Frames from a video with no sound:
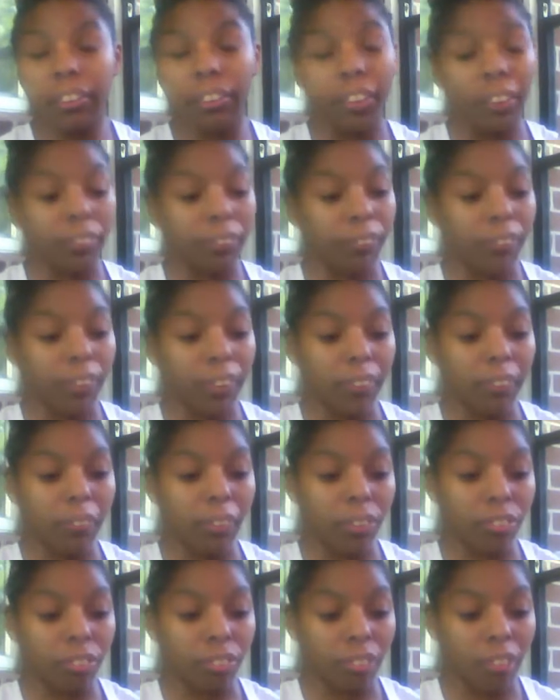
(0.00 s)
It really
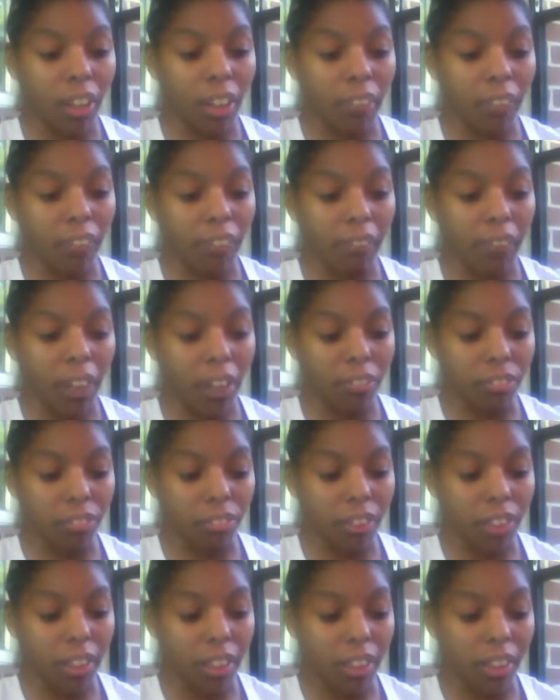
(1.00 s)
moisturizes and guides
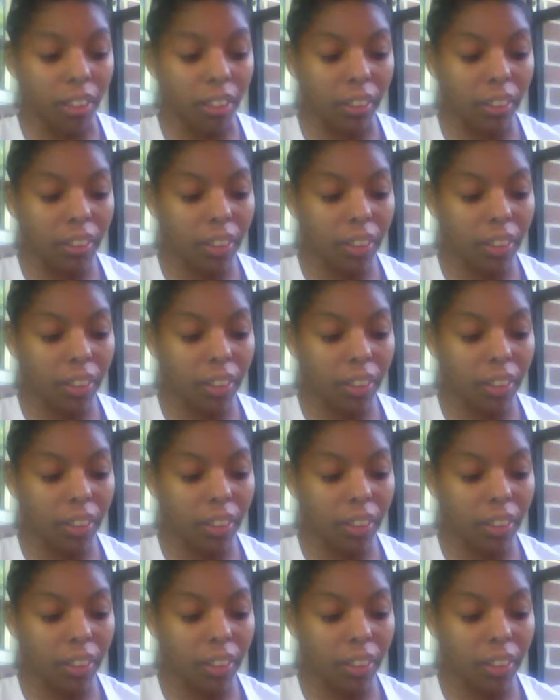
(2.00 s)
your hair.